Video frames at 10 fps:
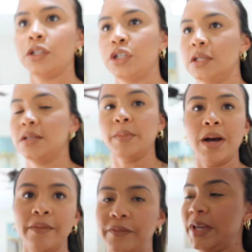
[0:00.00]
just some
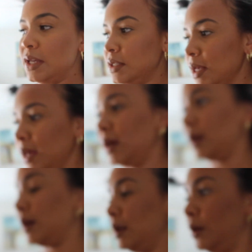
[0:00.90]
comfies
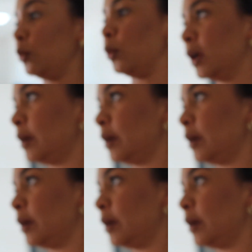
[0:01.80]
and we're